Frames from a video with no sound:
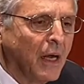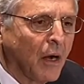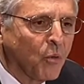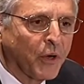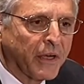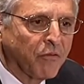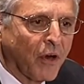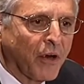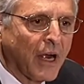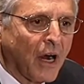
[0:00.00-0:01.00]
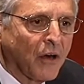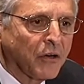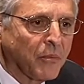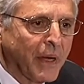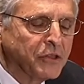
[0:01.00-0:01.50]
are working very hard
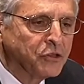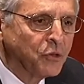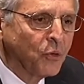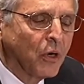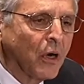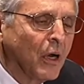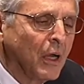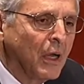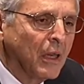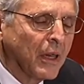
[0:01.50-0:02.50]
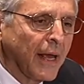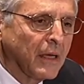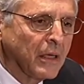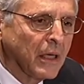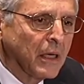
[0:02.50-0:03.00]
to make sure that
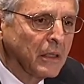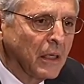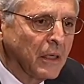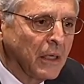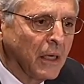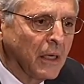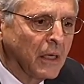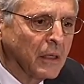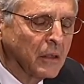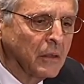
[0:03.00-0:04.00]
uh, uh,